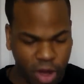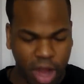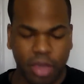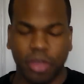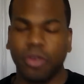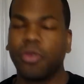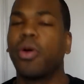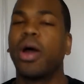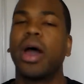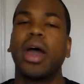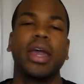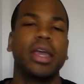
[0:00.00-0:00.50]

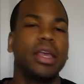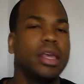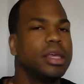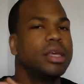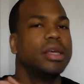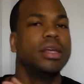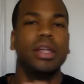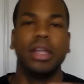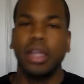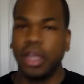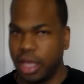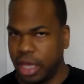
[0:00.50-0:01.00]
right away,
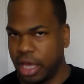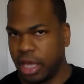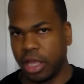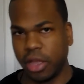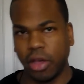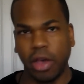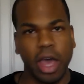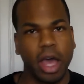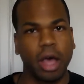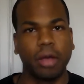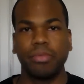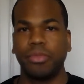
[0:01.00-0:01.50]

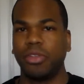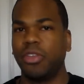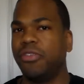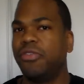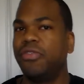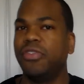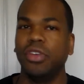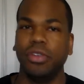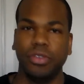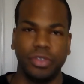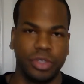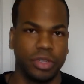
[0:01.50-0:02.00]
it'll help
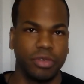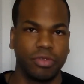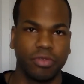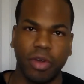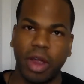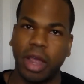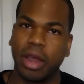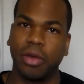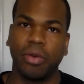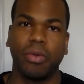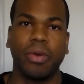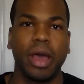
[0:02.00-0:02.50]
diffuse it
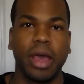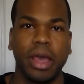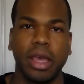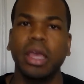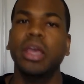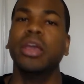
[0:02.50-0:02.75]
right away.